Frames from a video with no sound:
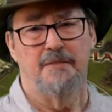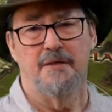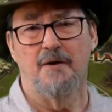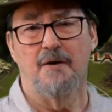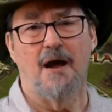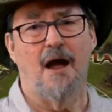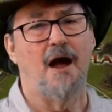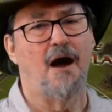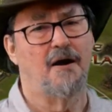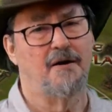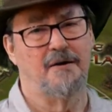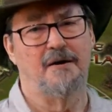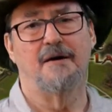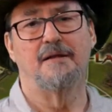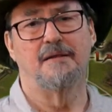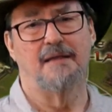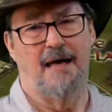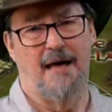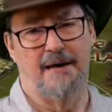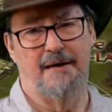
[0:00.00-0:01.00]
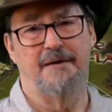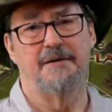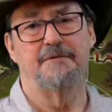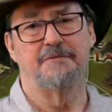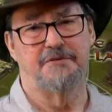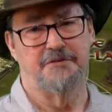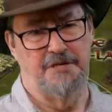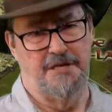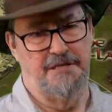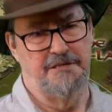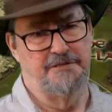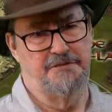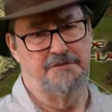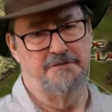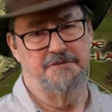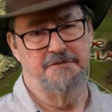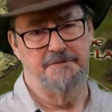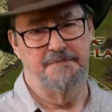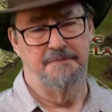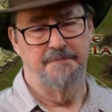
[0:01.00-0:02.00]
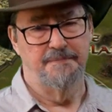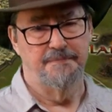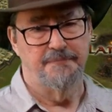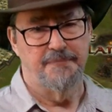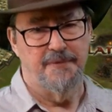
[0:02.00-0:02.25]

There are a lot of changes.